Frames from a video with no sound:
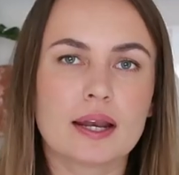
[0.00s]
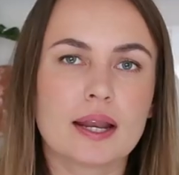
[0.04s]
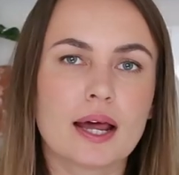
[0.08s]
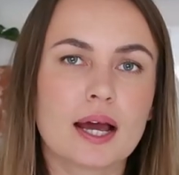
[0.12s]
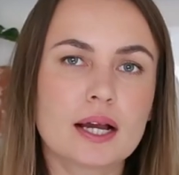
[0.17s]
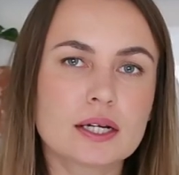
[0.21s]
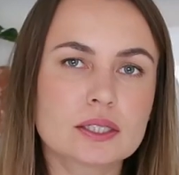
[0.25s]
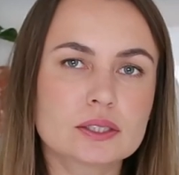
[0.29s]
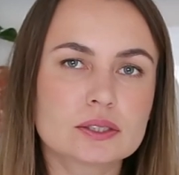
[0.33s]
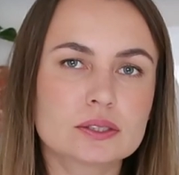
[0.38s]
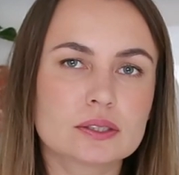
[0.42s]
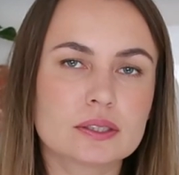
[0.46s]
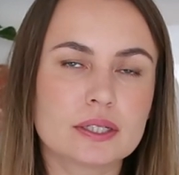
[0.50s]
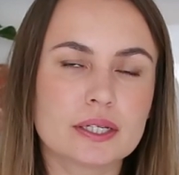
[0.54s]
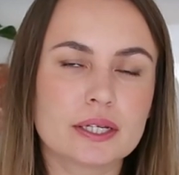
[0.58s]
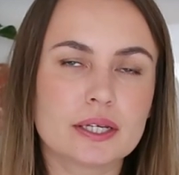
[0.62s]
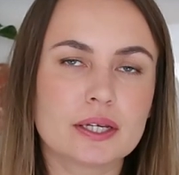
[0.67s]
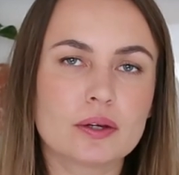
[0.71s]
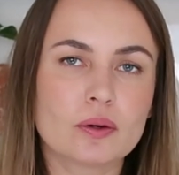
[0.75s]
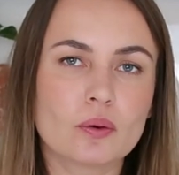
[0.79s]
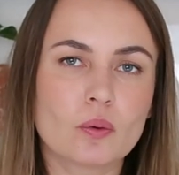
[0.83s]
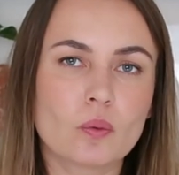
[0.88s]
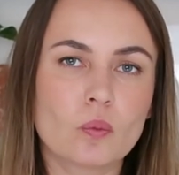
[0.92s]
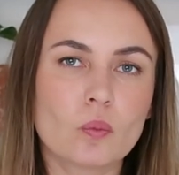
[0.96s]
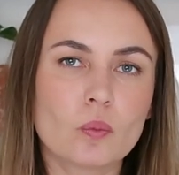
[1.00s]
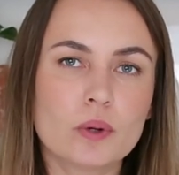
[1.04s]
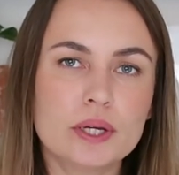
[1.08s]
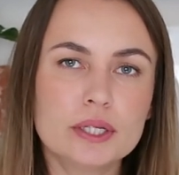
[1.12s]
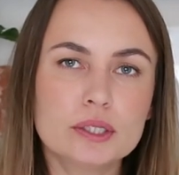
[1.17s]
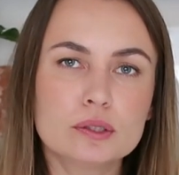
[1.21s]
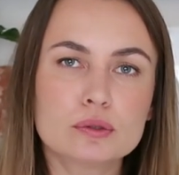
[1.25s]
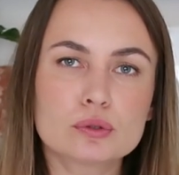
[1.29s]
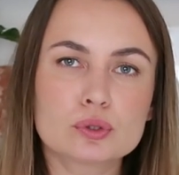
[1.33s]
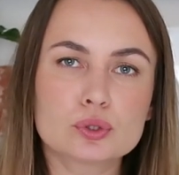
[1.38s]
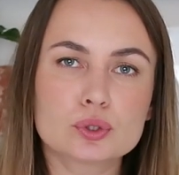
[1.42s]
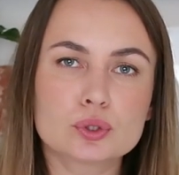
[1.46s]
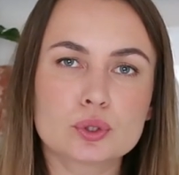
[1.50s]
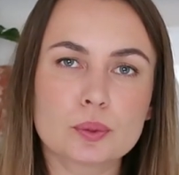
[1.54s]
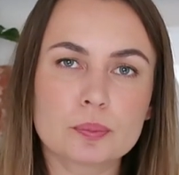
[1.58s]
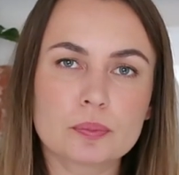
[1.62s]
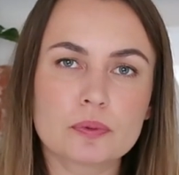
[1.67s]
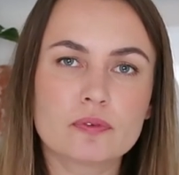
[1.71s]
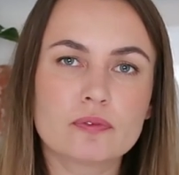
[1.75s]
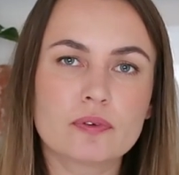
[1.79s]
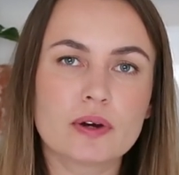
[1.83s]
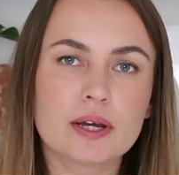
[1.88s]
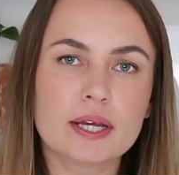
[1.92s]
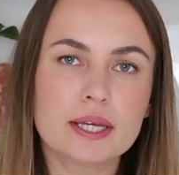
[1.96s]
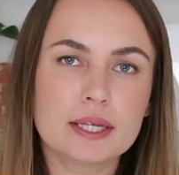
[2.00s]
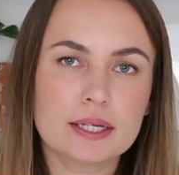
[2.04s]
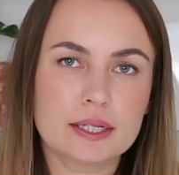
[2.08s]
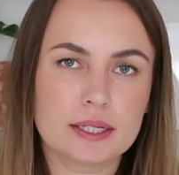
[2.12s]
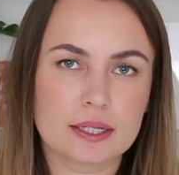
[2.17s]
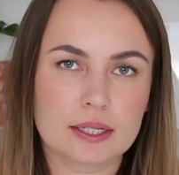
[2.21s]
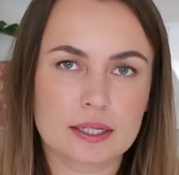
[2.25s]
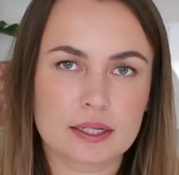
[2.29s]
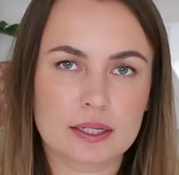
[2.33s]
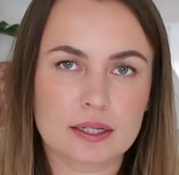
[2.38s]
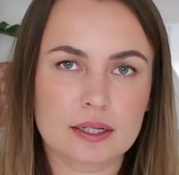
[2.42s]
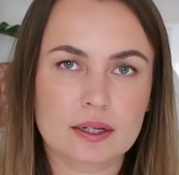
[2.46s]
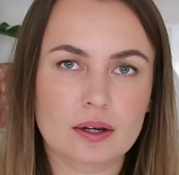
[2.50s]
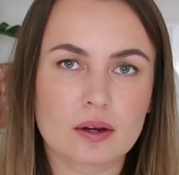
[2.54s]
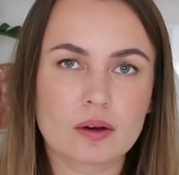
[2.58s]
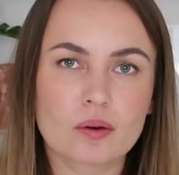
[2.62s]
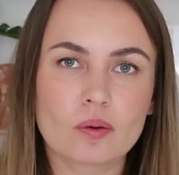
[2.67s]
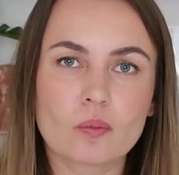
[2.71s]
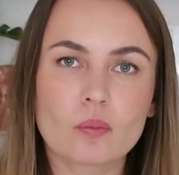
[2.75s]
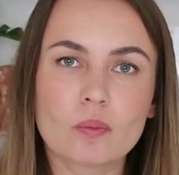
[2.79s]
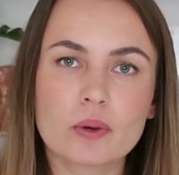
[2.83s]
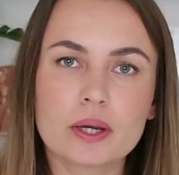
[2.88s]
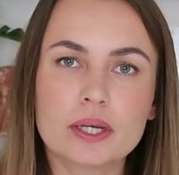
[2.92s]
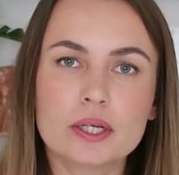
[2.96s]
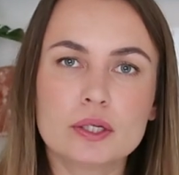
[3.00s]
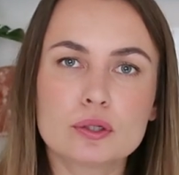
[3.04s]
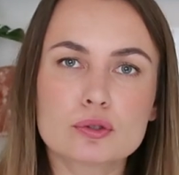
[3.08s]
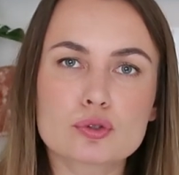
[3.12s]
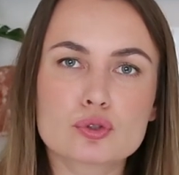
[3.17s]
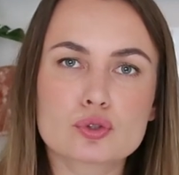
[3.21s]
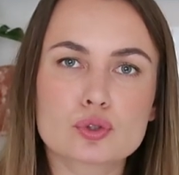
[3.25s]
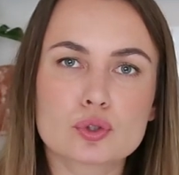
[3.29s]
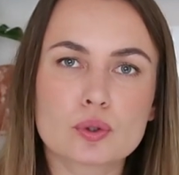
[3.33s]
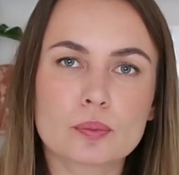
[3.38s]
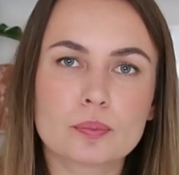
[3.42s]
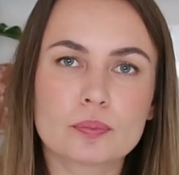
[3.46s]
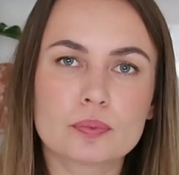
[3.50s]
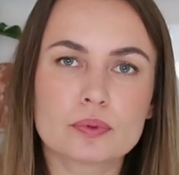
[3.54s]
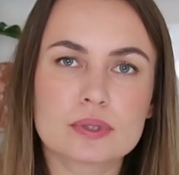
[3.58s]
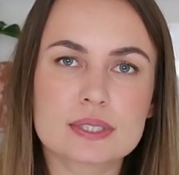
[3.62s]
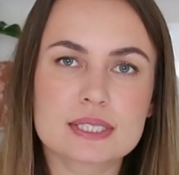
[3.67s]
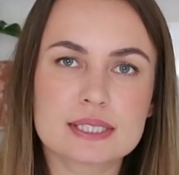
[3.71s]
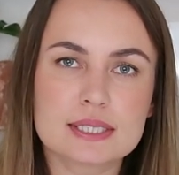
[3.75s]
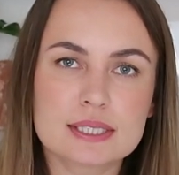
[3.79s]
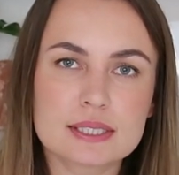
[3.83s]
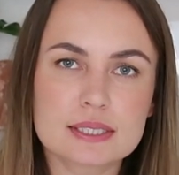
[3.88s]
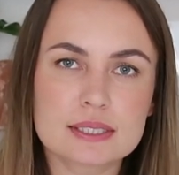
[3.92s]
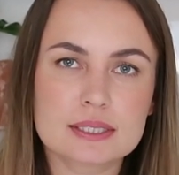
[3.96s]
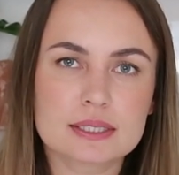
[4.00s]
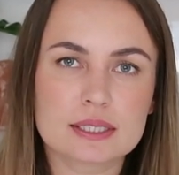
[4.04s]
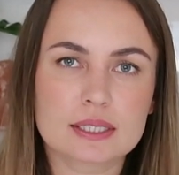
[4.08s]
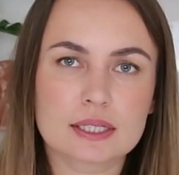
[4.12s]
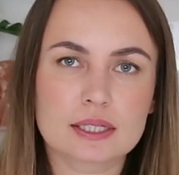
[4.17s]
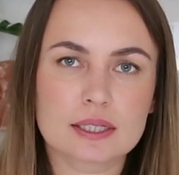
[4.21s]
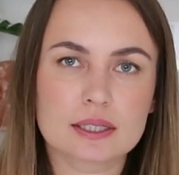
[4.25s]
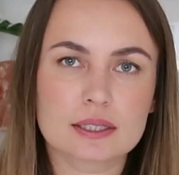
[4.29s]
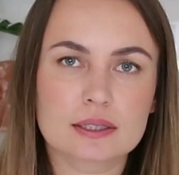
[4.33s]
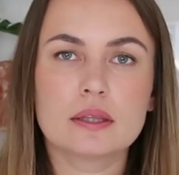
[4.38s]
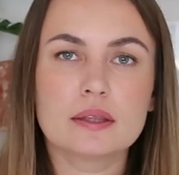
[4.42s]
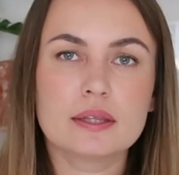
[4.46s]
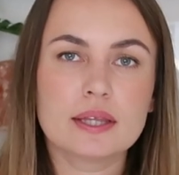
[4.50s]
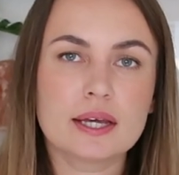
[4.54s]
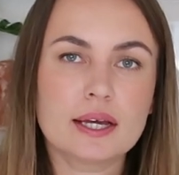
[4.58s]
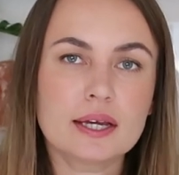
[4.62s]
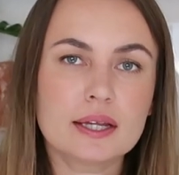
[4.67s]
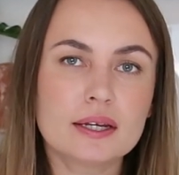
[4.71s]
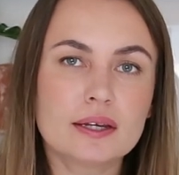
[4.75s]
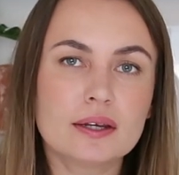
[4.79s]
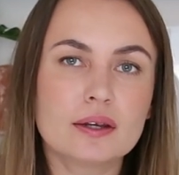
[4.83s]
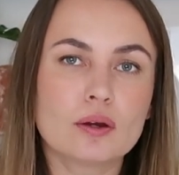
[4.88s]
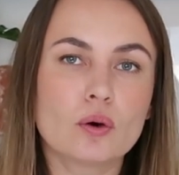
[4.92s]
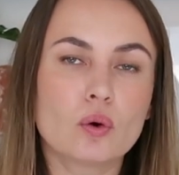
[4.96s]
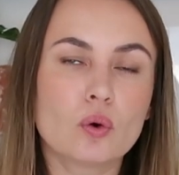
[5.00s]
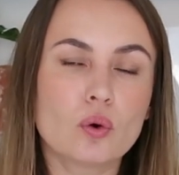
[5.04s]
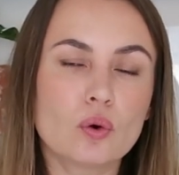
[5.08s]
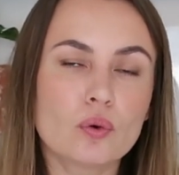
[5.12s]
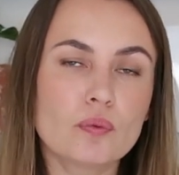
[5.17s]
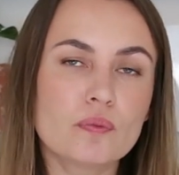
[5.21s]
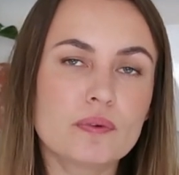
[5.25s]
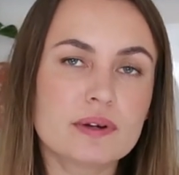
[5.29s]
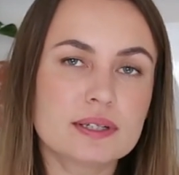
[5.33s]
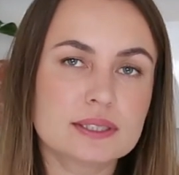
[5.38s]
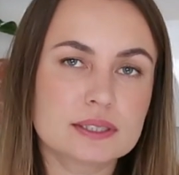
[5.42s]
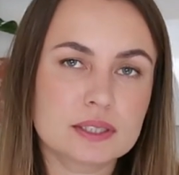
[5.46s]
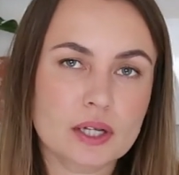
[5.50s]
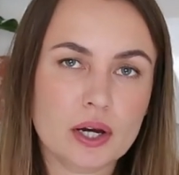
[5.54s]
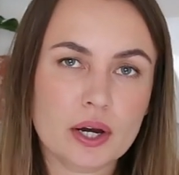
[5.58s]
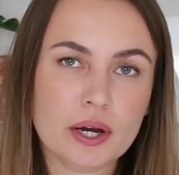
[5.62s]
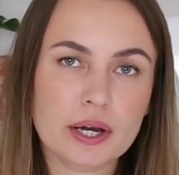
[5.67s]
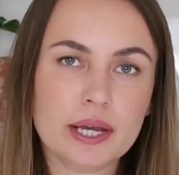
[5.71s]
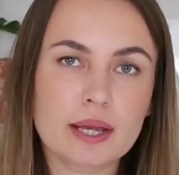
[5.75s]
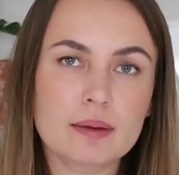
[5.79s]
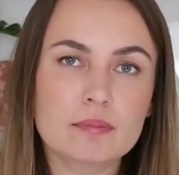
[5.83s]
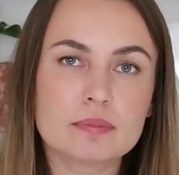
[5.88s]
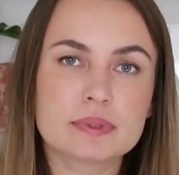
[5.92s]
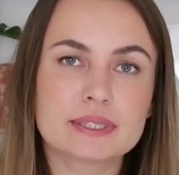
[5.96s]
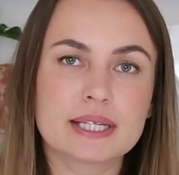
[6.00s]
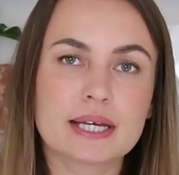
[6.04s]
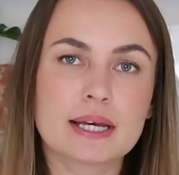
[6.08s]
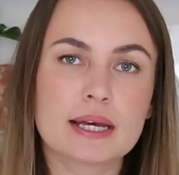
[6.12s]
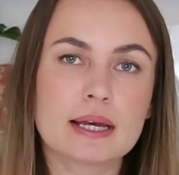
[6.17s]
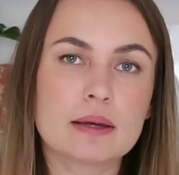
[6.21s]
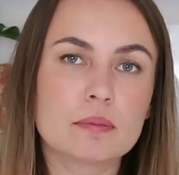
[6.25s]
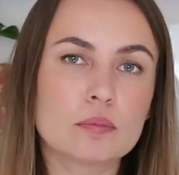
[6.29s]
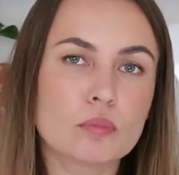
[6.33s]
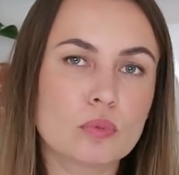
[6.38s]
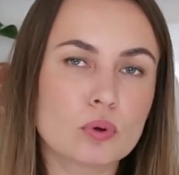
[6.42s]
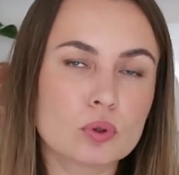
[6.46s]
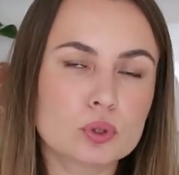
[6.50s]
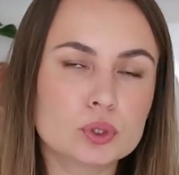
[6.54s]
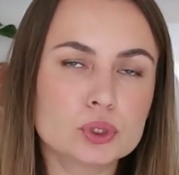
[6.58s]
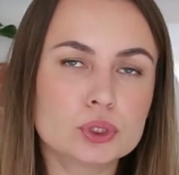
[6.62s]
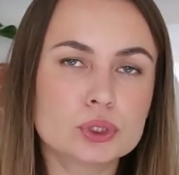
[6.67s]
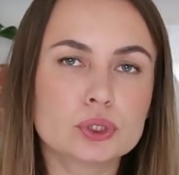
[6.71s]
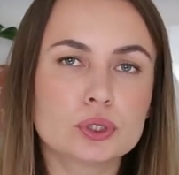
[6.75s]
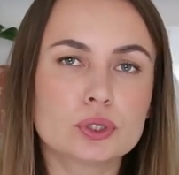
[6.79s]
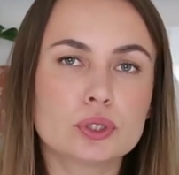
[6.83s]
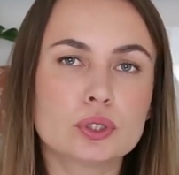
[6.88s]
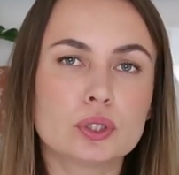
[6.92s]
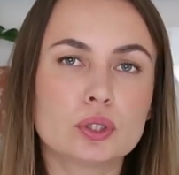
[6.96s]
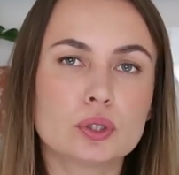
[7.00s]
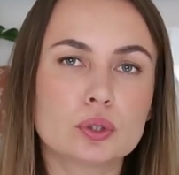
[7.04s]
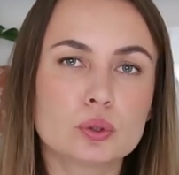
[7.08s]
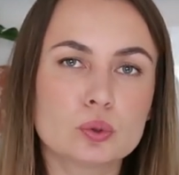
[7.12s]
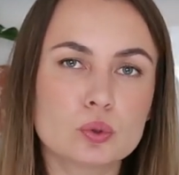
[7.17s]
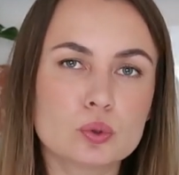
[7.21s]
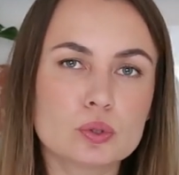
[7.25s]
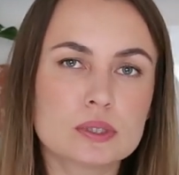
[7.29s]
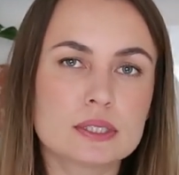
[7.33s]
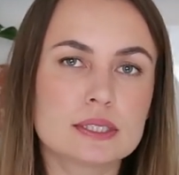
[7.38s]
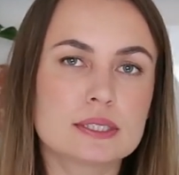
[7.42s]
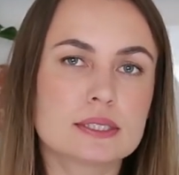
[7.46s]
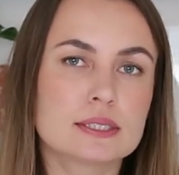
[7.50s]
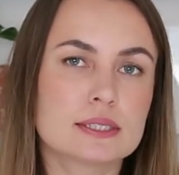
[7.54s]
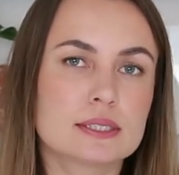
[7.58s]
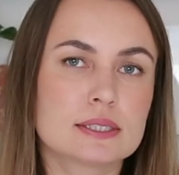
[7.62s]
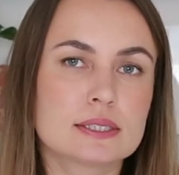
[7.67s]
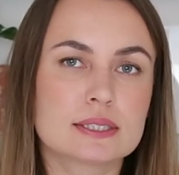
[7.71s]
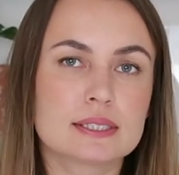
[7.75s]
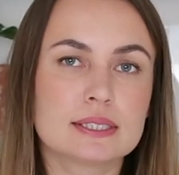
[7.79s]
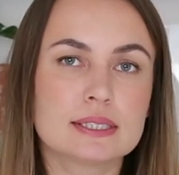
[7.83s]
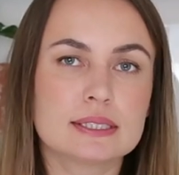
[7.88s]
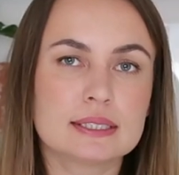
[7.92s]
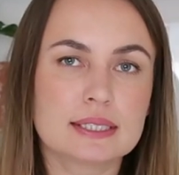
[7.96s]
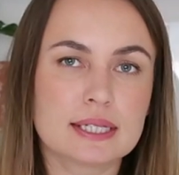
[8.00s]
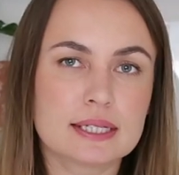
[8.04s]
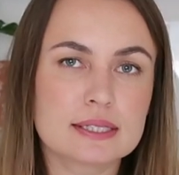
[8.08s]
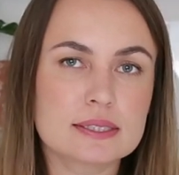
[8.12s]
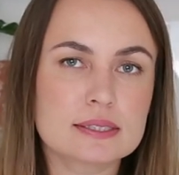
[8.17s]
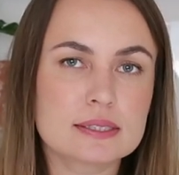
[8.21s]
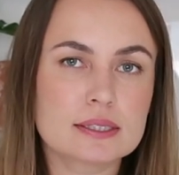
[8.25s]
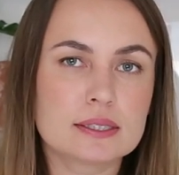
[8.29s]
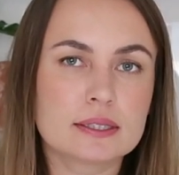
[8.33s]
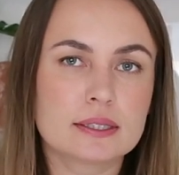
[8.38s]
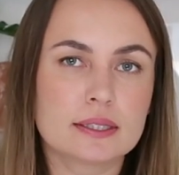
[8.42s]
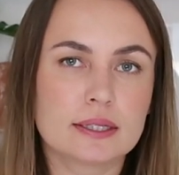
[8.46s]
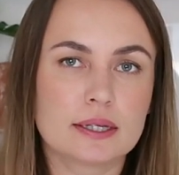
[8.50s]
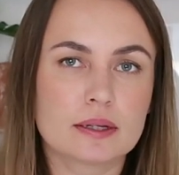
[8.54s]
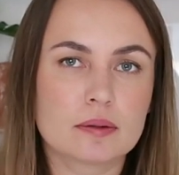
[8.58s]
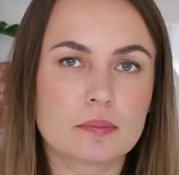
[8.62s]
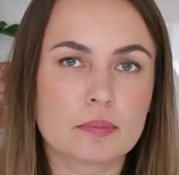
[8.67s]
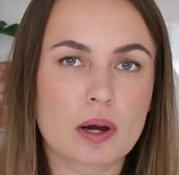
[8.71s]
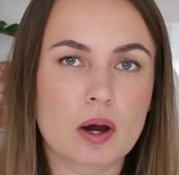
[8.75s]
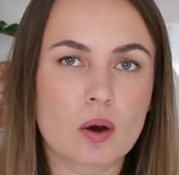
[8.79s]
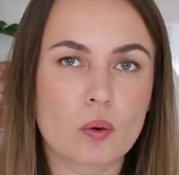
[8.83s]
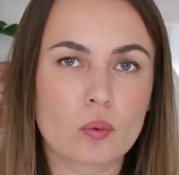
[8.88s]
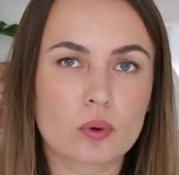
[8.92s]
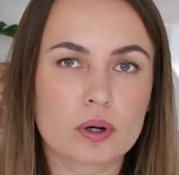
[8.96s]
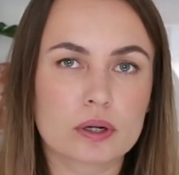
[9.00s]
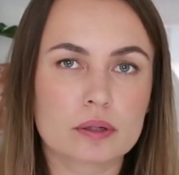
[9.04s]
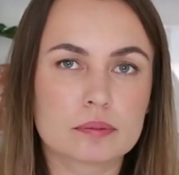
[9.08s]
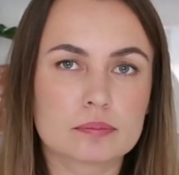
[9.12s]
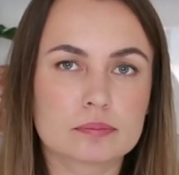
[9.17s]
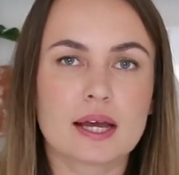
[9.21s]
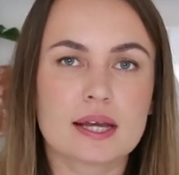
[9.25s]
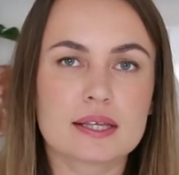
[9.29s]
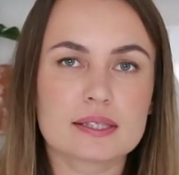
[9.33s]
And actually, when you stop fighting, when you stop resisting, then over time the emotion loses its intensity and power.